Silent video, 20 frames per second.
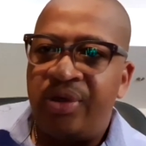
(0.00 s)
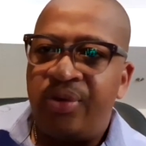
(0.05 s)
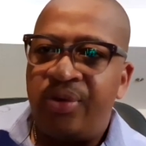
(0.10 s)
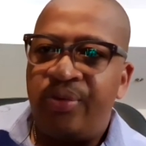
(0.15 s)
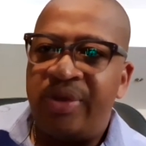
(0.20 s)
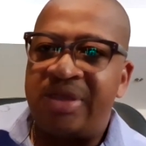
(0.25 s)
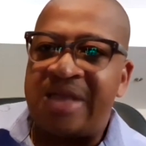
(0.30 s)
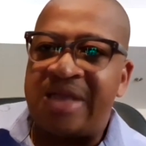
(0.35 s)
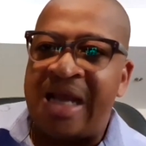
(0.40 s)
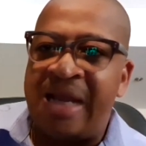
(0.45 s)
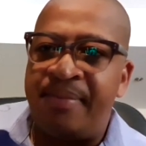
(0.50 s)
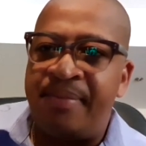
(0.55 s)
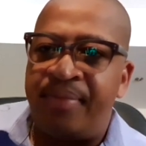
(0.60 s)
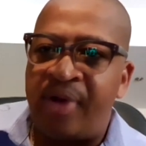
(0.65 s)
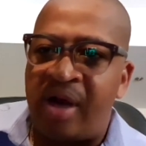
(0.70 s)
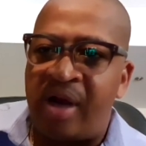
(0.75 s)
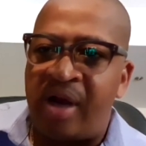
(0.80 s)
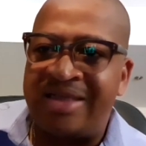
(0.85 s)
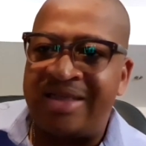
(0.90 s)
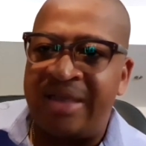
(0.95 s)
with
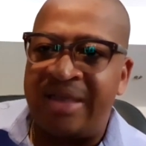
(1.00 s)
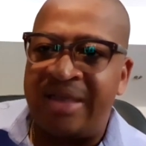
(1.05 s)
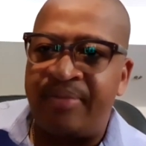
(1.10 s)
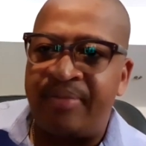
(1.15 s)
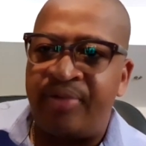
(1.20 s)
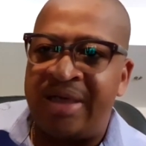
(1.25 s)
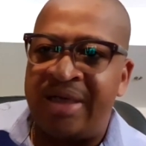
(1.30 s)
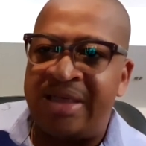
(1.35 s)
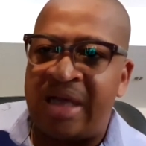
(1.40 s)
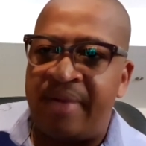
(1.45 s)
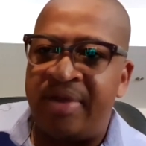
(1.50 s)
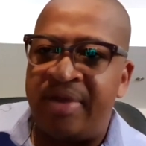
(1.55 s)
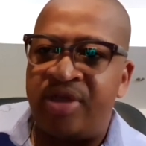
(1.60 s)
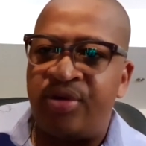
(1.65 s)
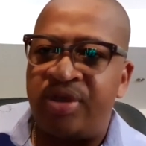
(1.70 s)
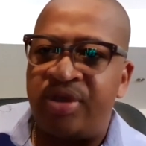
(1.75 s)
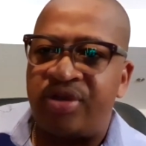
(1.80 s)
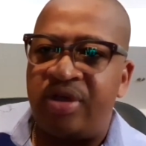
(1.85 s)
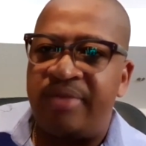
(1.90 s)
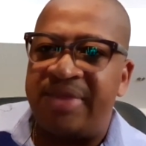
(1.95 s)
hypoxic brain damage who is
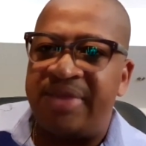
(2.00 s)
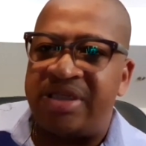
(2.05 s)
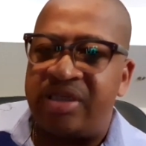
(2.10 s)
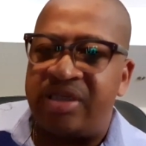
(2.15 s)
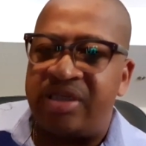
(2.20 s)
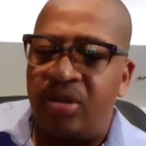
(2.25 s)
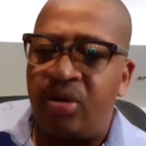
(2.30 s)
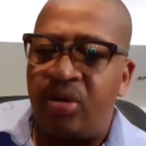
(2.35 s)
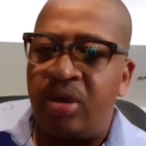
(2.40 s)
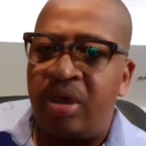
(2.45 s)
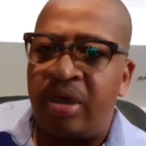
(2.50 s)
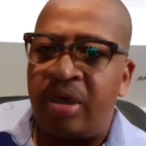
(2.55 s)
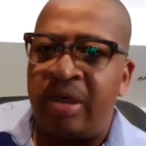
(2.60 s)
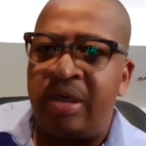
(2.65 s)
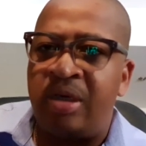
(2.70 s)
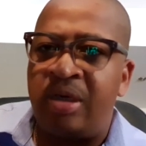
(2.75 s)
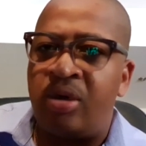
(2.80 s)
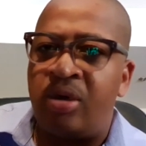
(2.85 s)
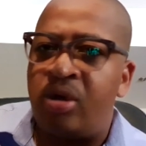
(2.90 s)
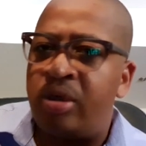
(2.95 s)
going to be slow learner
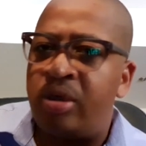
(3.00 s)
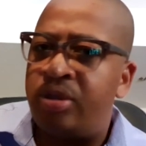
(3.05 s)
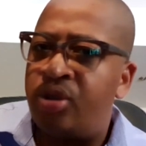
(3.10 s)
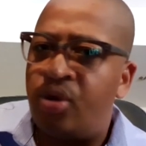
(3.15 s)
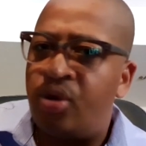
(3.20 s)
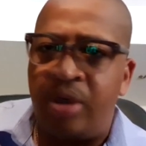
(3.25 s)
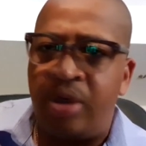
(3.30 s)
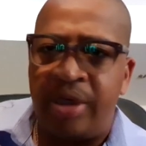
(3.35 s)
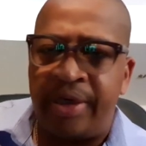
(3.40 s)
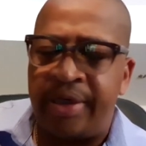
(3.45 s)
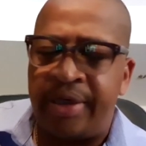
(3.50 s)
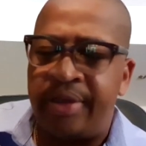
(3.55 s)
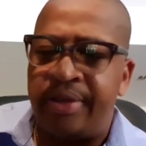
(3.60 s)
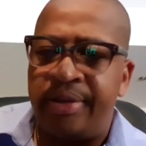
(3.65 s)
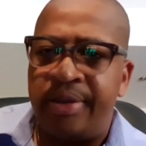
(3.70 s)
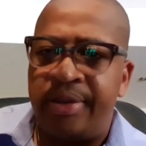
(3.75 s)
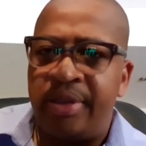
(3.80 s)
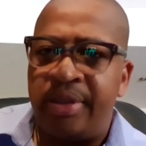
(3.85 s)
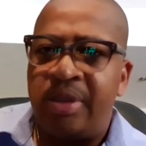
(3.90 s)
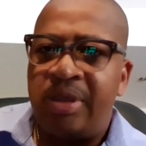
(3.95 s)
or no learner,
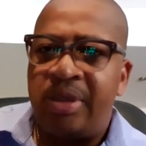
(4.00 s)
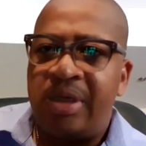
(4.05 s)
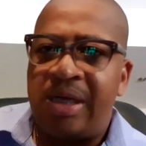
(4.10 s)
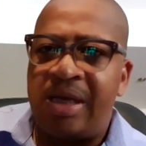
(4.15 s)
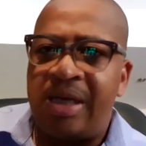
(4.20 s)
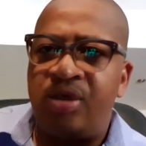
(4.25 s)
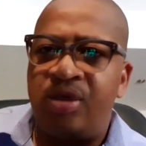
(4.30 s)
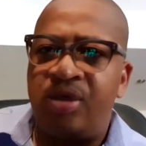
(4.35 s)
and you